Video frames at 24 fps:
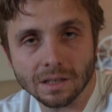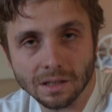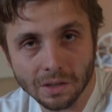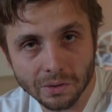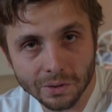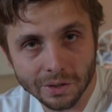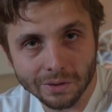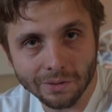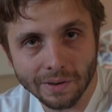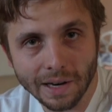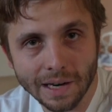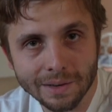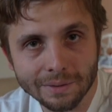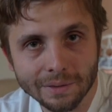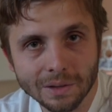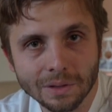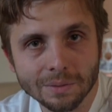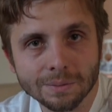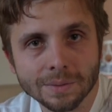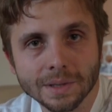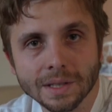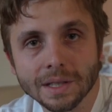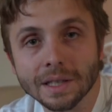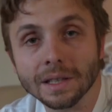those 5
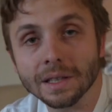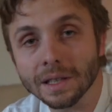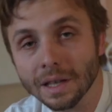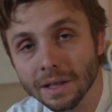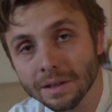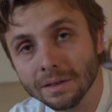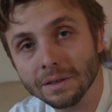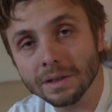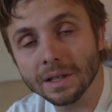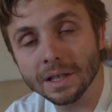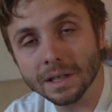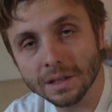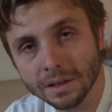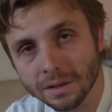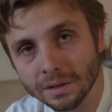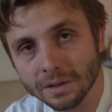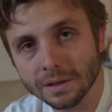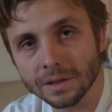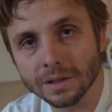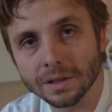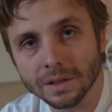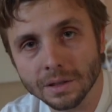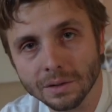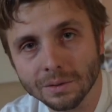rooms. And then the other
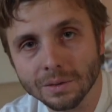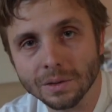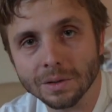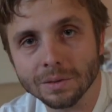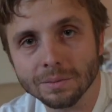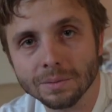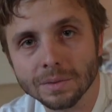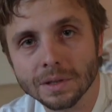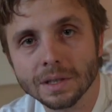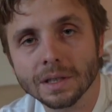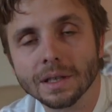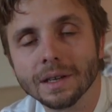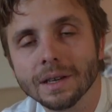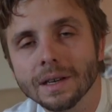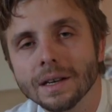additional 2 rooms